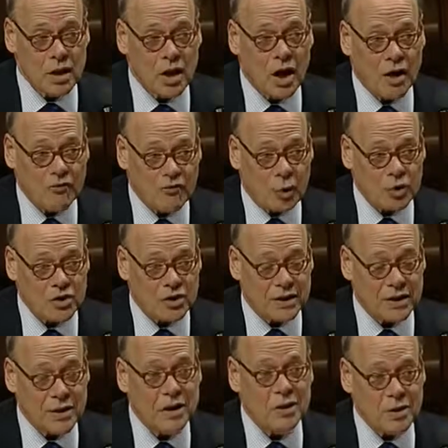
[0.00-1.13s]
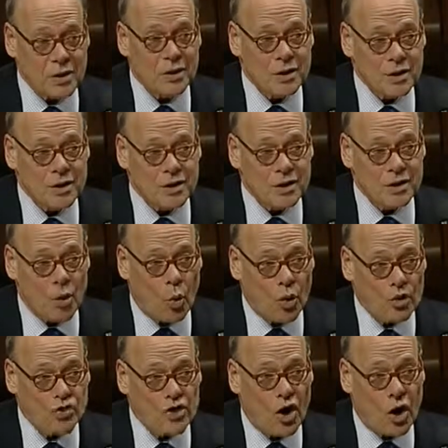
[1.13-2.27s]
Unfortunately, the
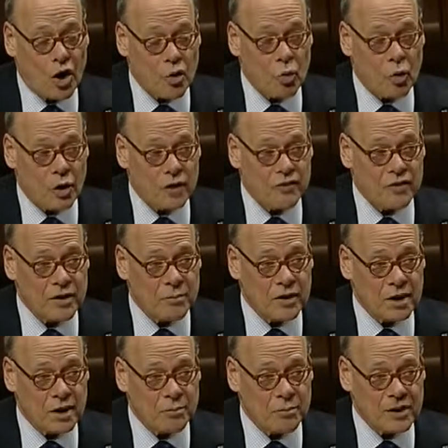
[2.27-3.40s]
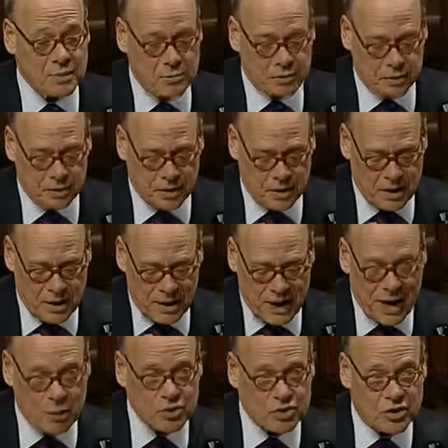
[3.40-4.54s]
orders aren't working for the American people. I
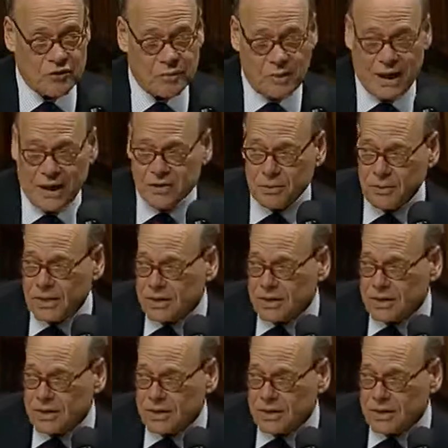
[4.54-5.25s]
reserve the balance of my